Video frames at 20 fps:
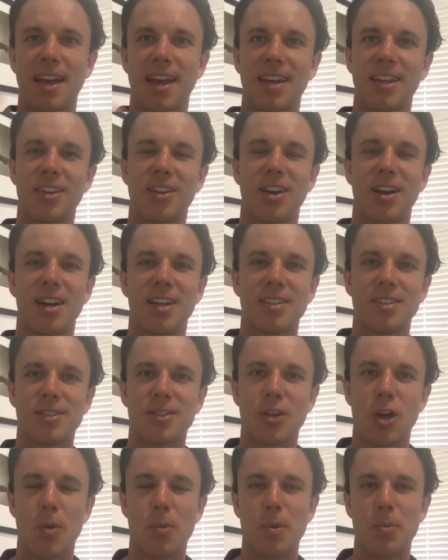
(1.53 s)
Hey
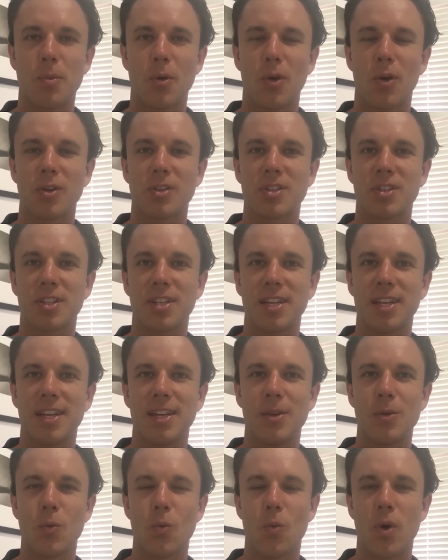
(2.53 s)
guys, Toby Morrison
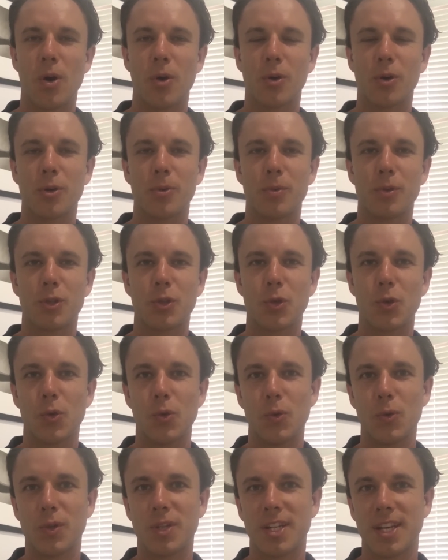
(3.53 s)
here. Welcome
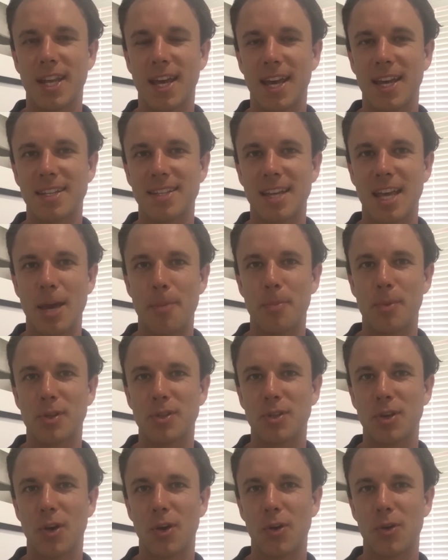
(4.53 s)
to today's
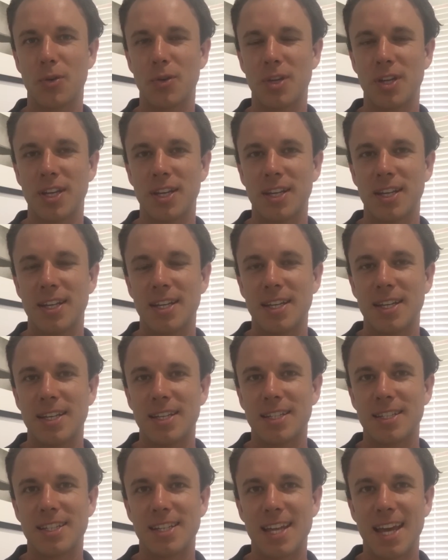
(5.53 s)
episode.
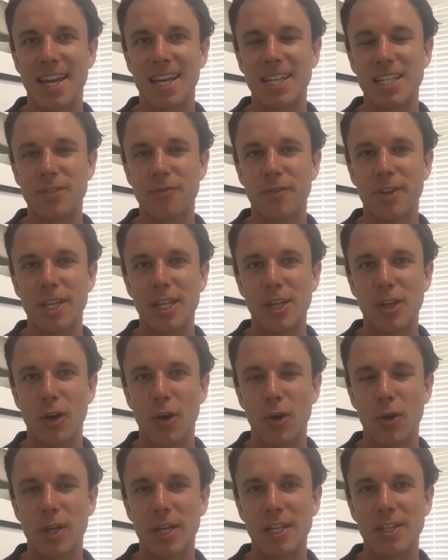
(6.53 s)
Today's
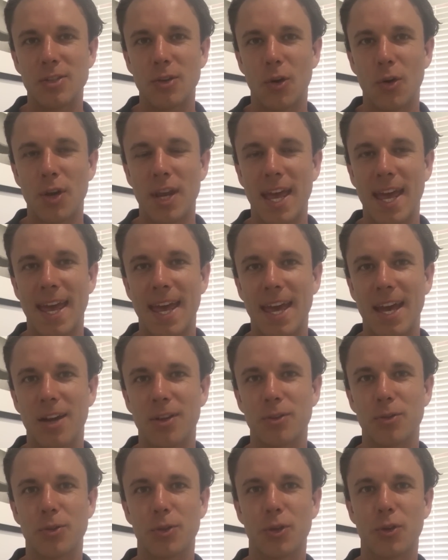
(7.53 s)
video is on
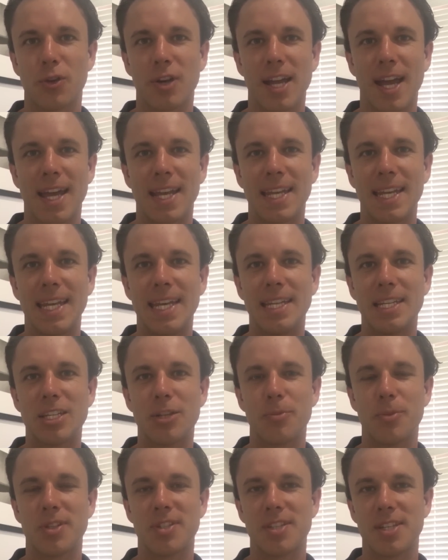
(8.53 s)
how to create
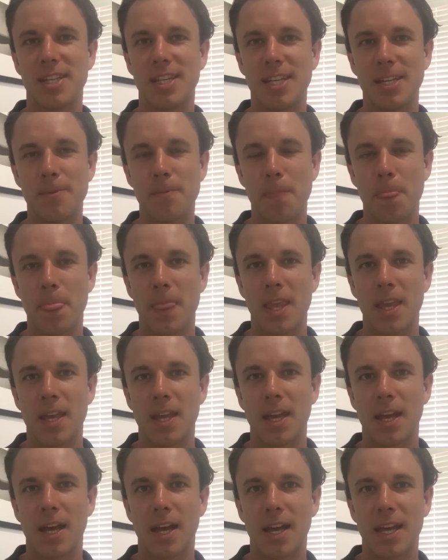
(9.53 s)
intimacy
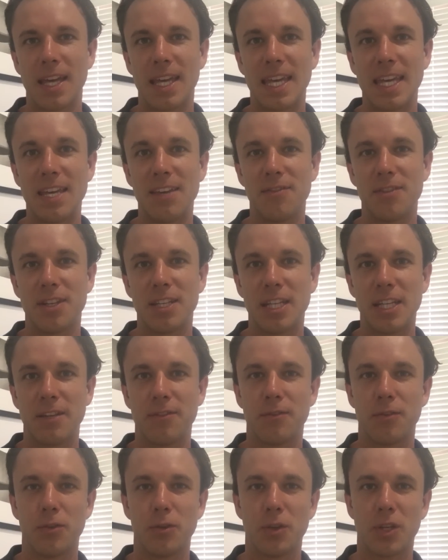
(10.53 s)
even
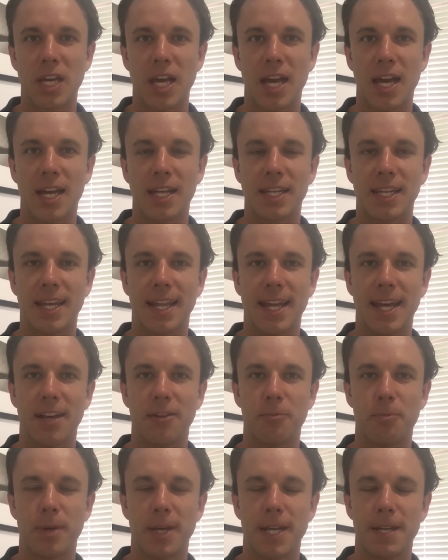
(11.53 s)
if you can't get
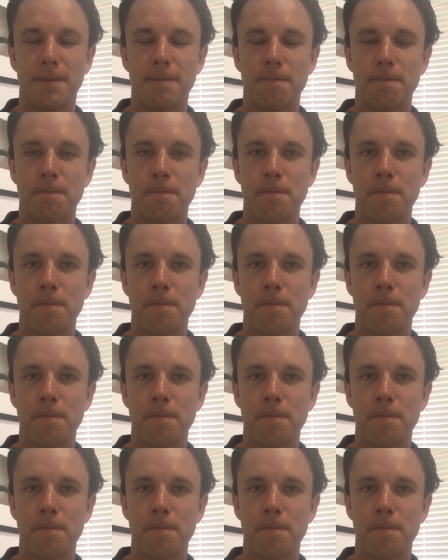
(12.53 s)
out of bed.